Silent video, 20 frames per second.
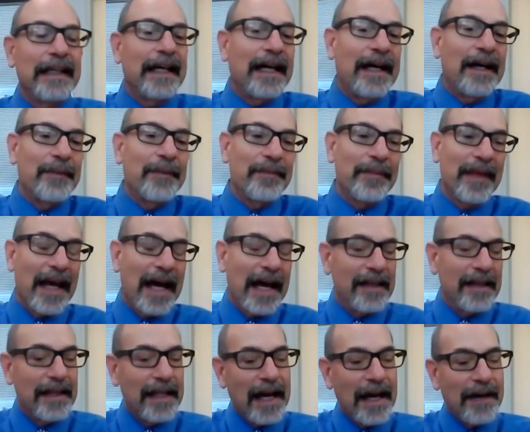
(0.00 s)

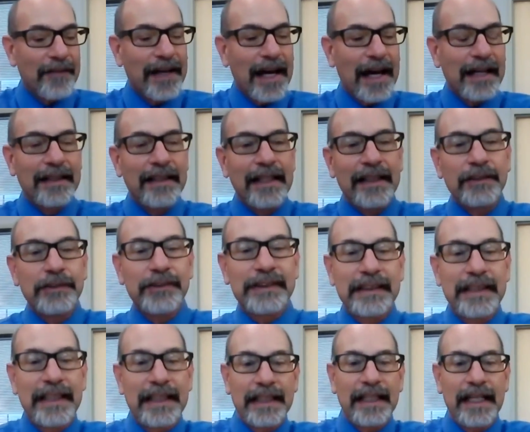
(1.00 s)
I've gotten
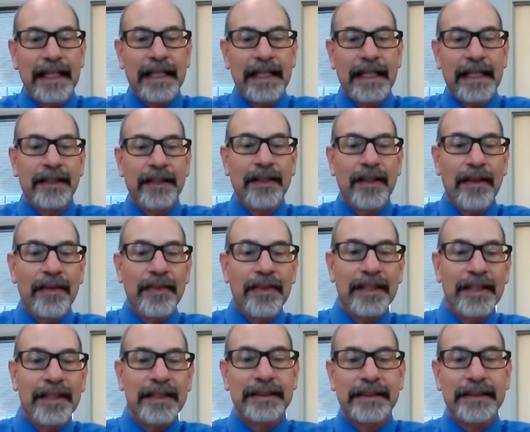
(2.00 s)
interested in
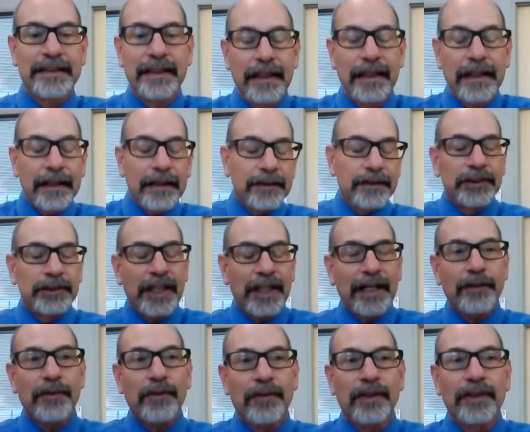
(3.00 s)
this
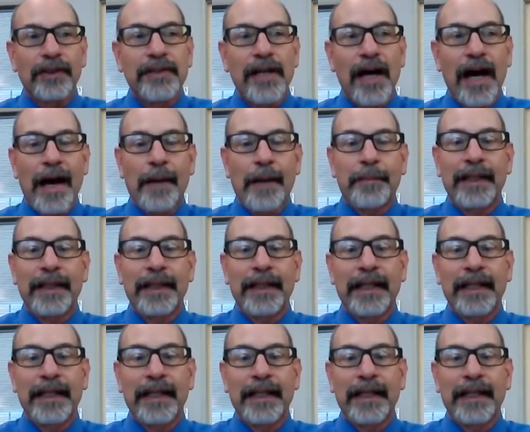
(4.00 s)
general
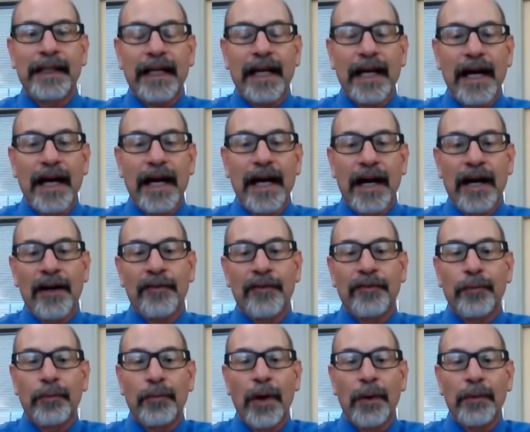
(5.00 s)
topic of
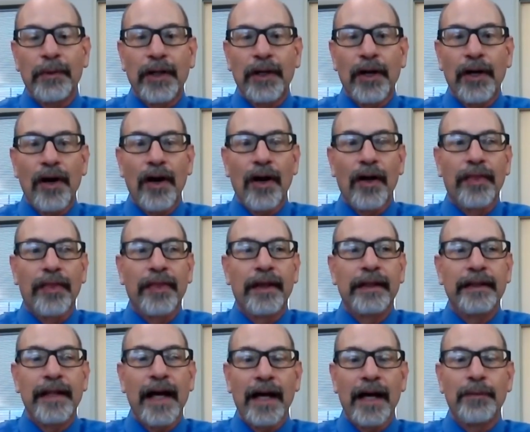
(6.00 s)
what we call the
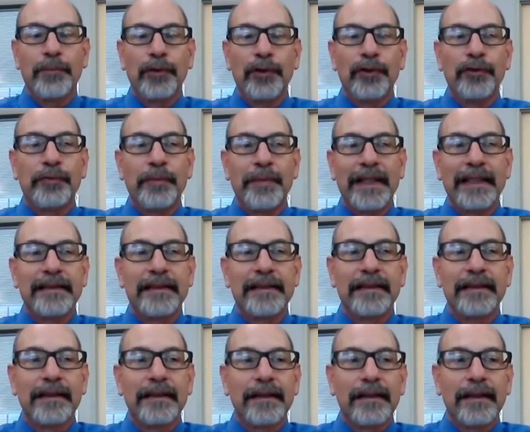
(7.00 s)

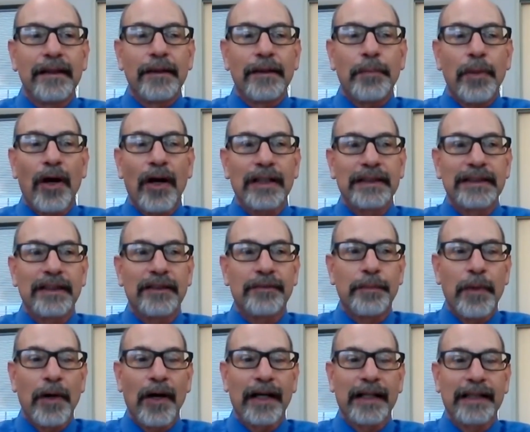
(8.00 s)
non-movement
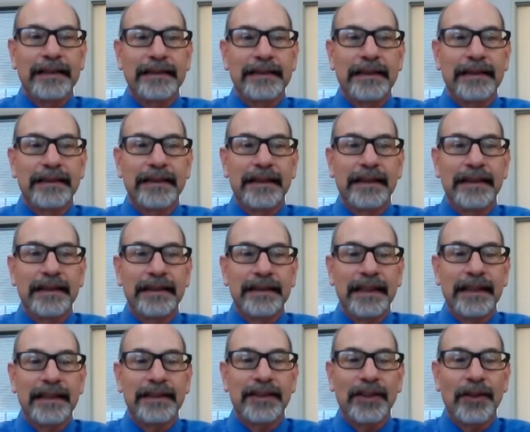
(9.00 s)
parts of Parkinson's
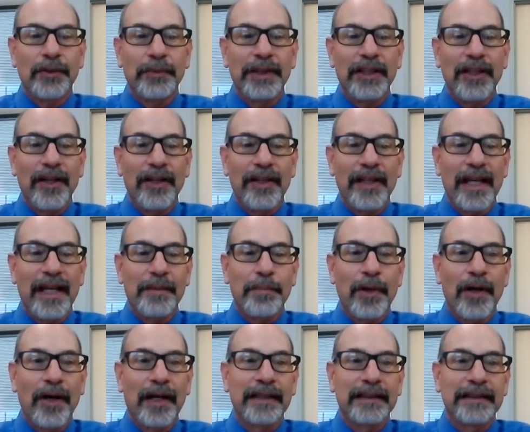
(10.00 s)
disease. So we know
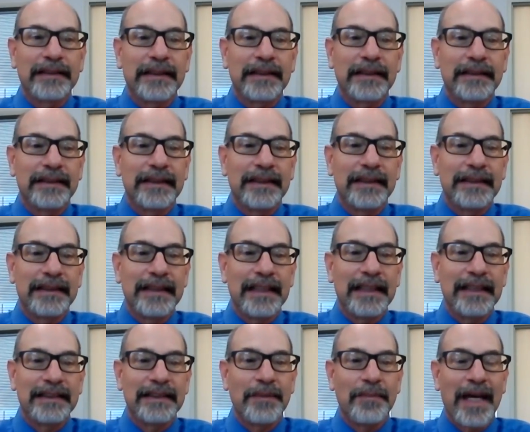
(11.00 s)
that Parkinson's
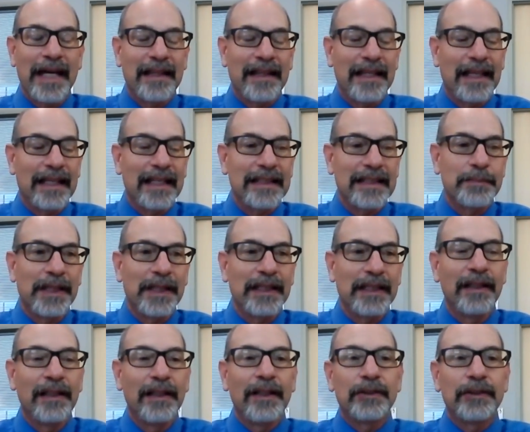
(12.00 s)
disease, the main thing
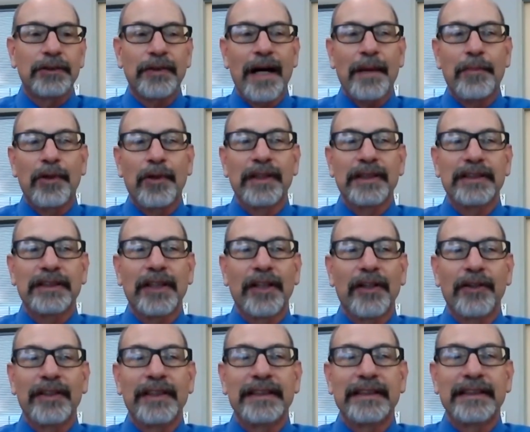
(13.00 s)
has been
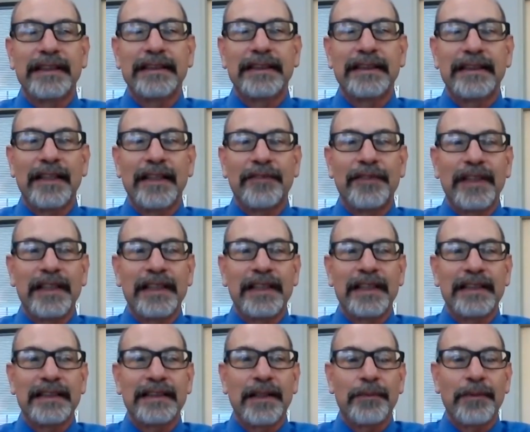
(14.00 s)
tremor and slowness and
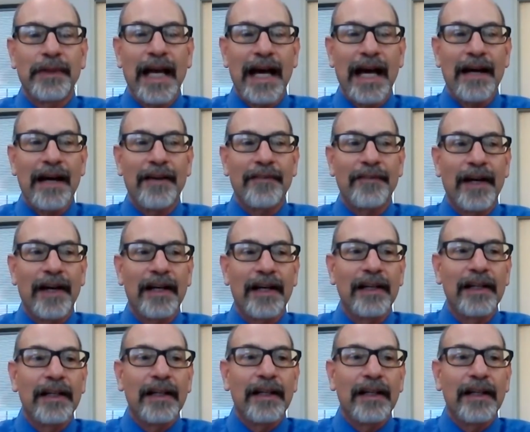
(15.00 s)
stiffness, and we have